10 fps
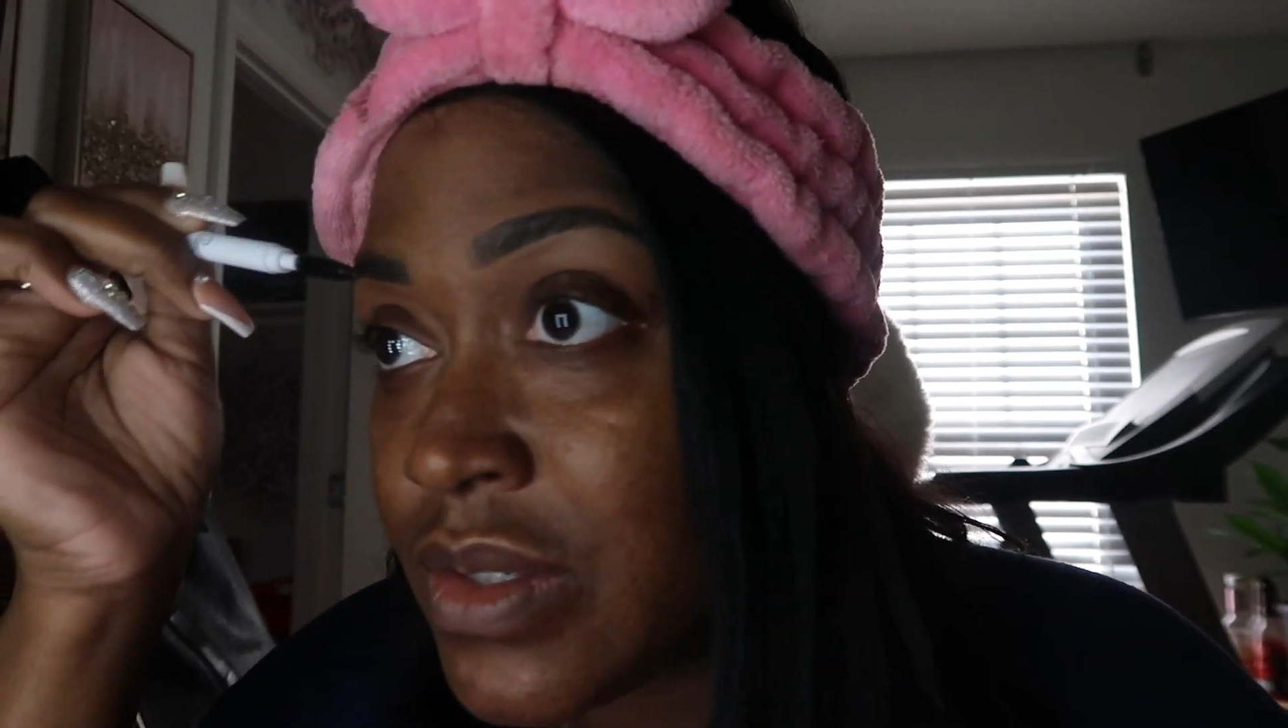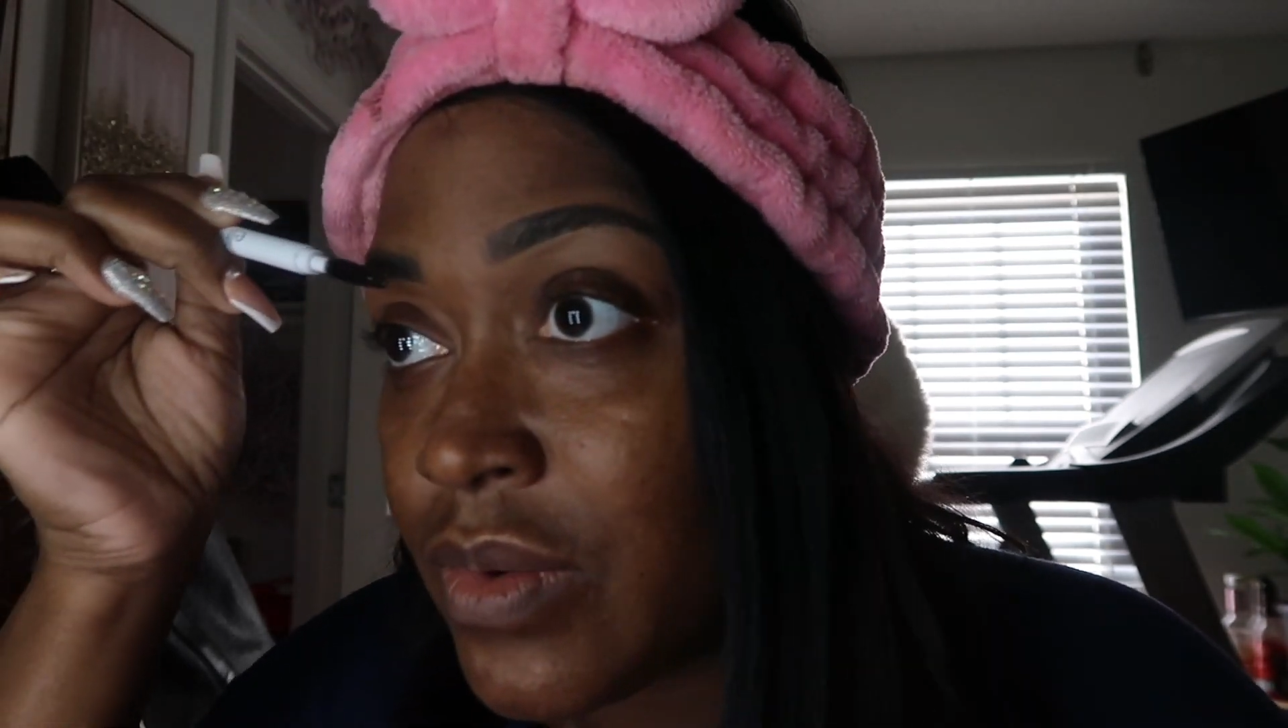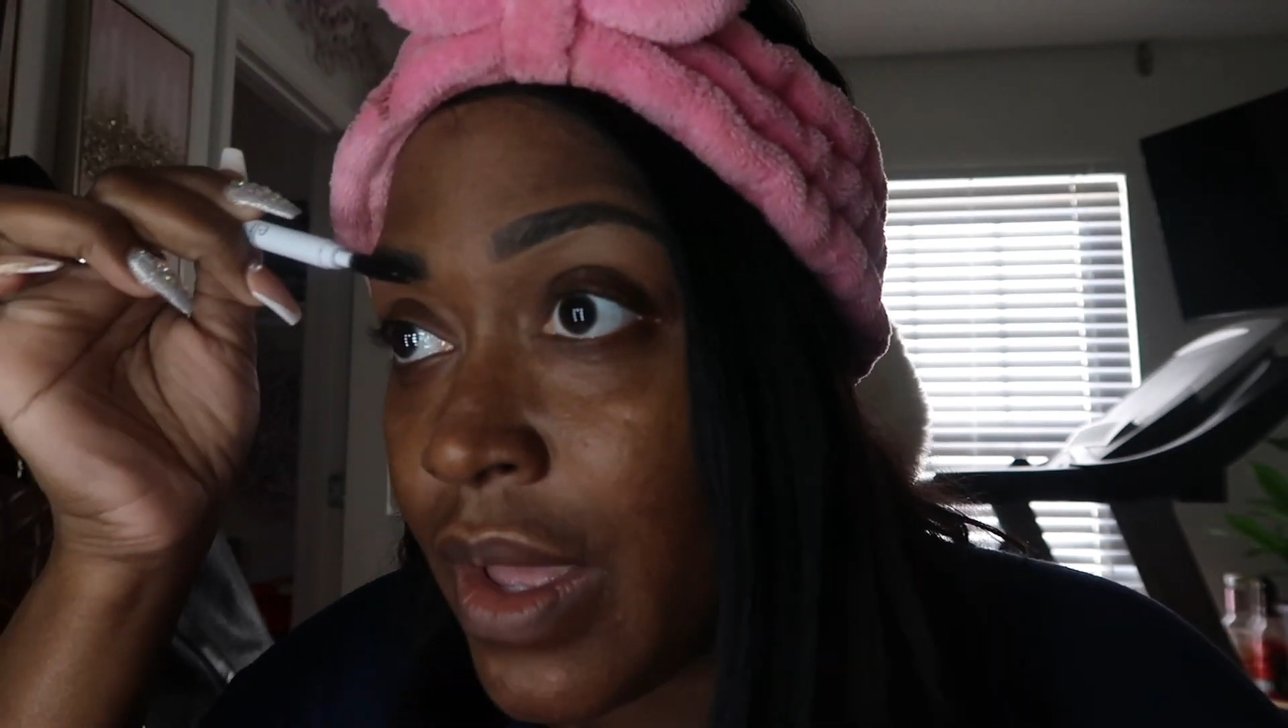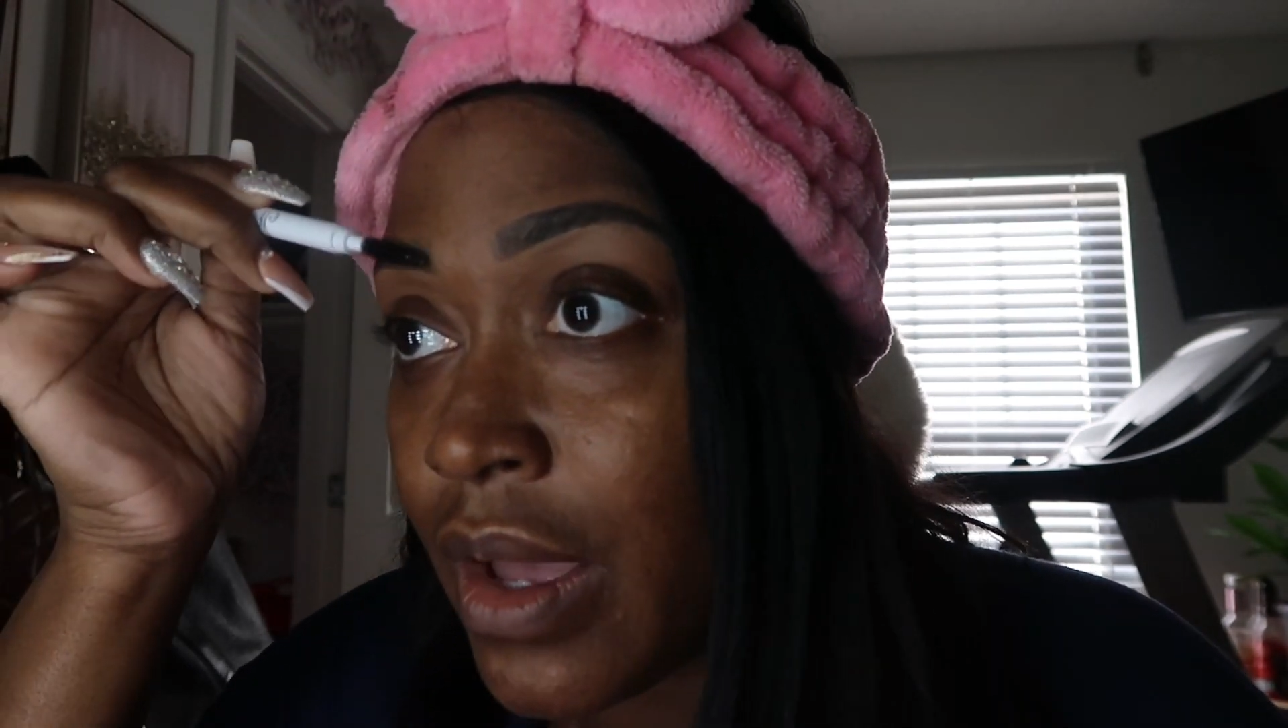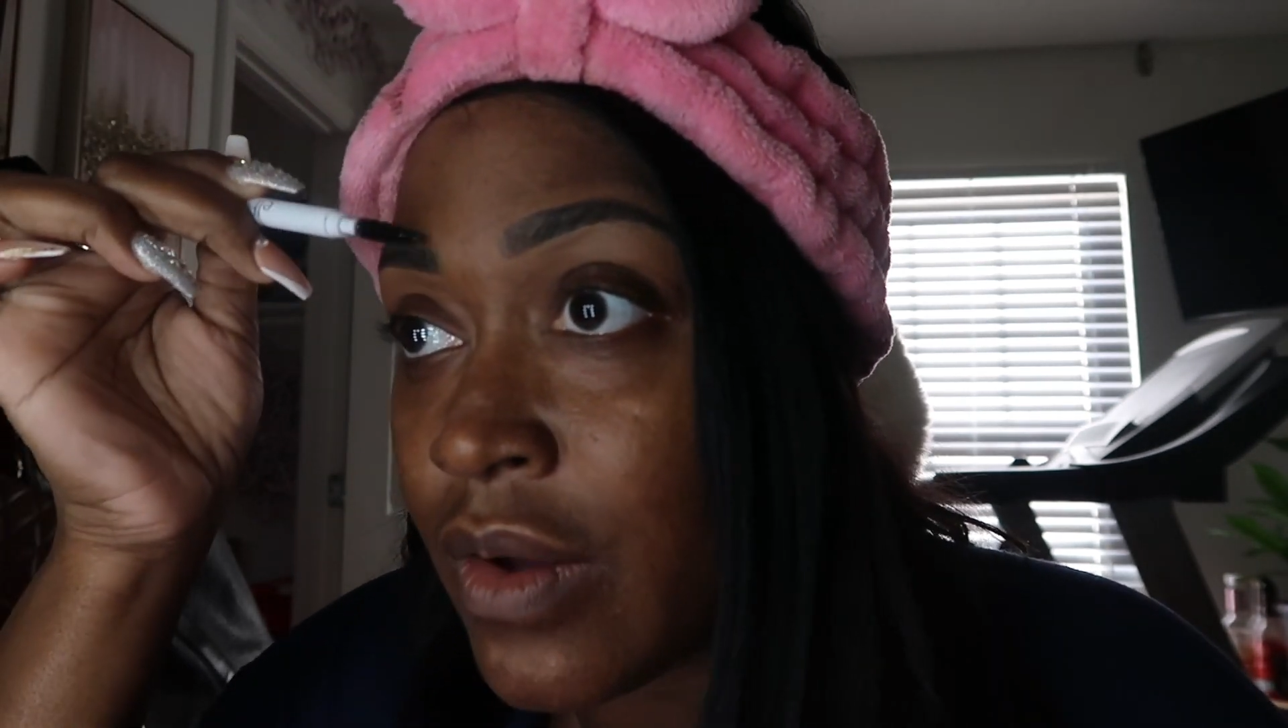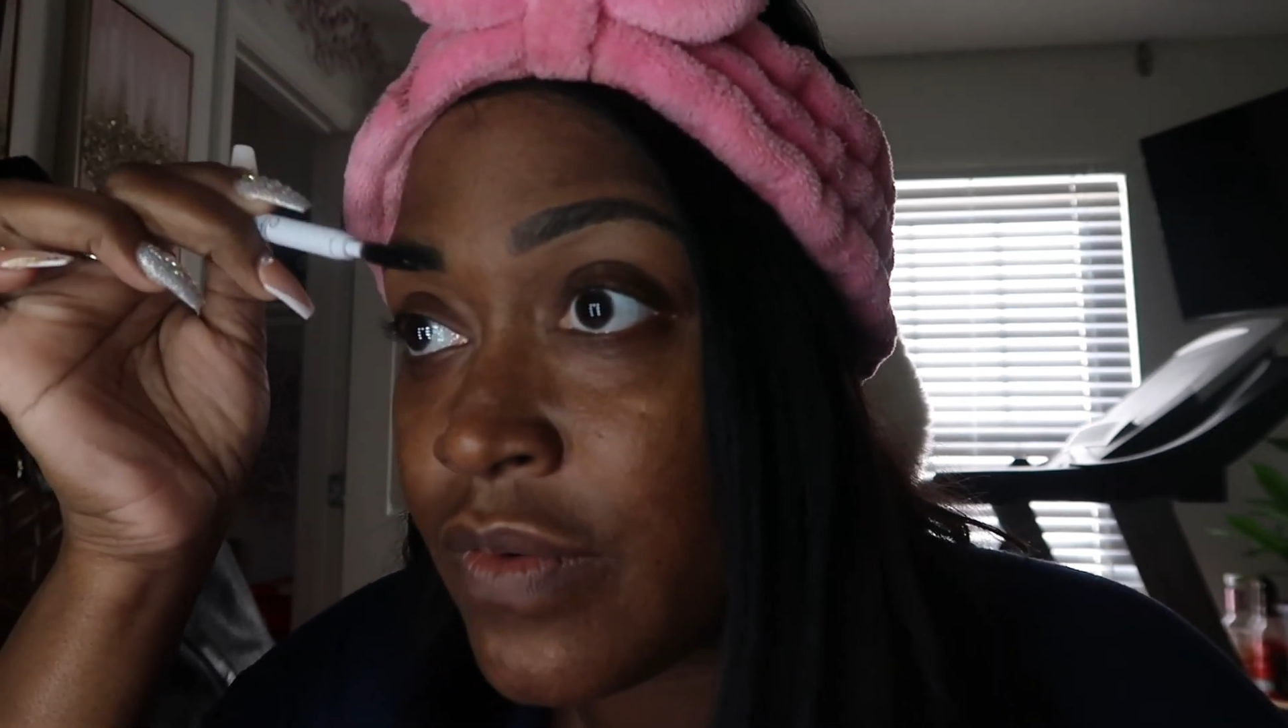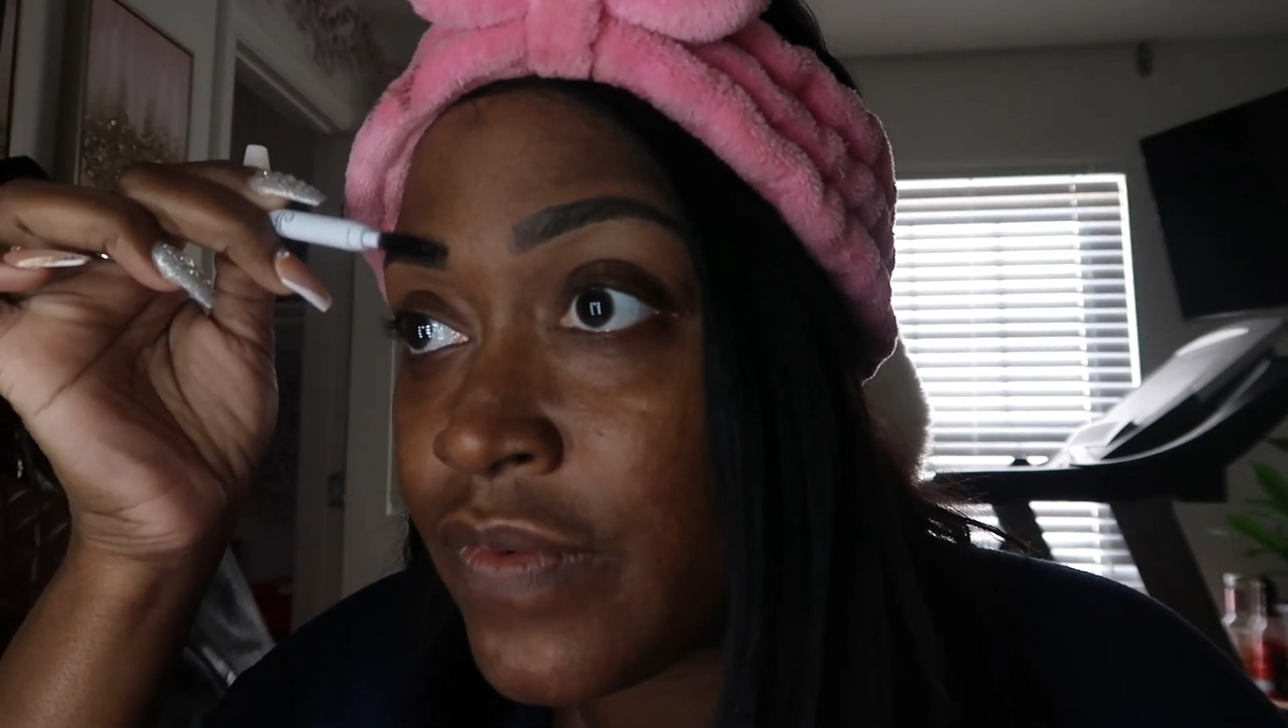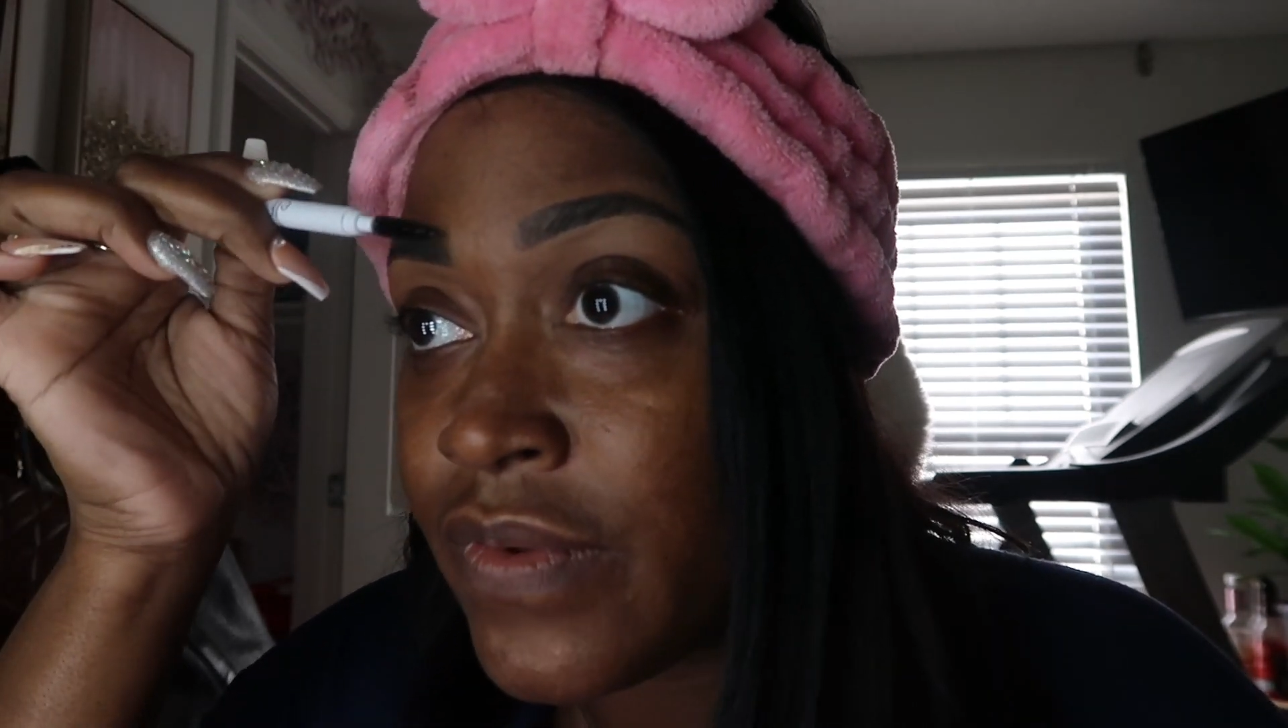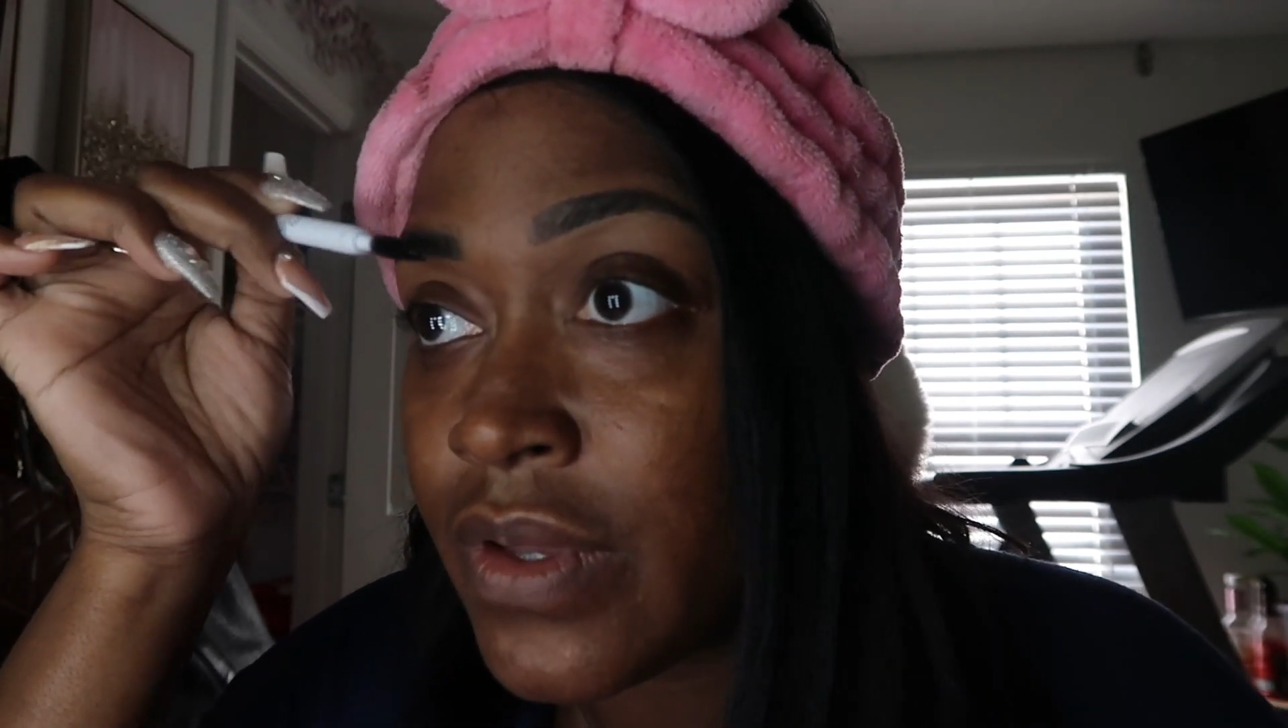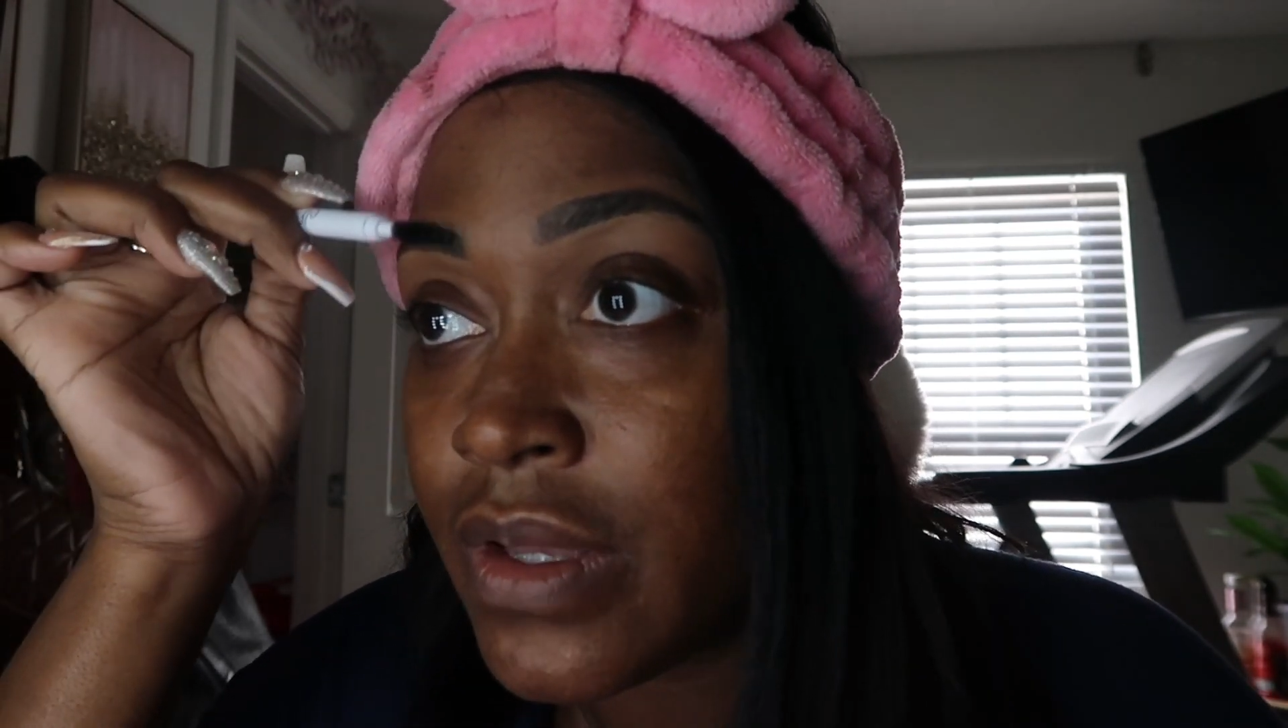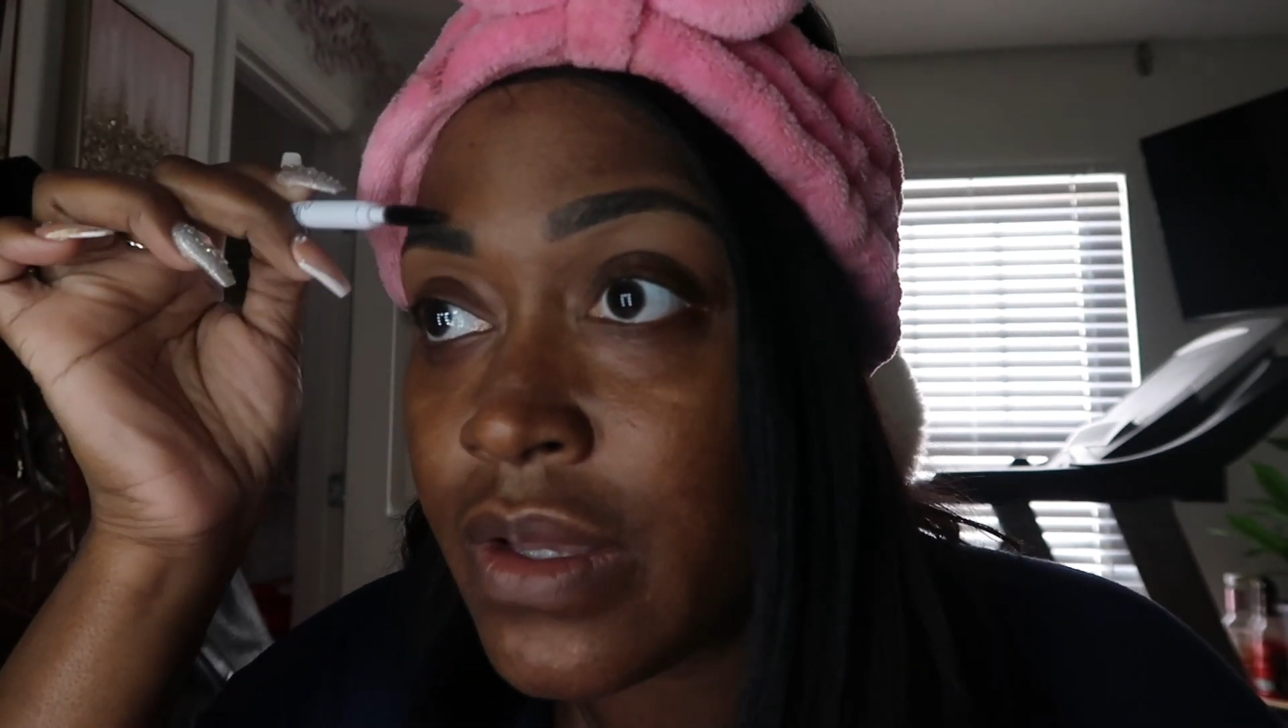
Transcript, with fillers: new elf